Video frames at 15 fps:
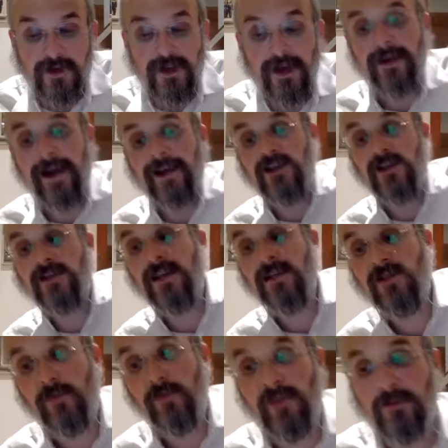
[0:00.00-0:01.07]
And Rashi says,
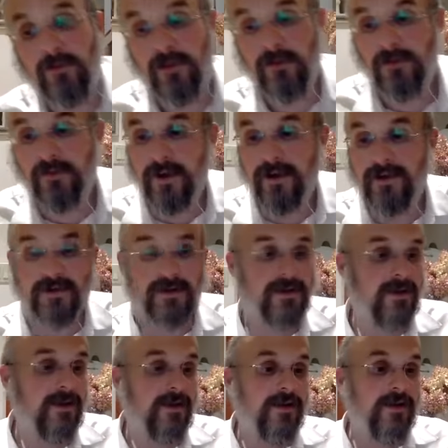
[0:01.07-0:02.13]
top of Gimel on the days,
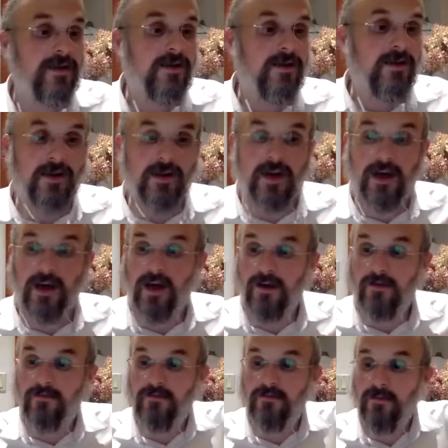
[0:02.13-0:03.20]

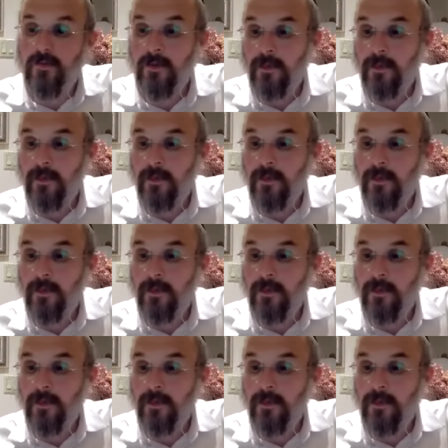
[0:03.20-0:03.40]
um,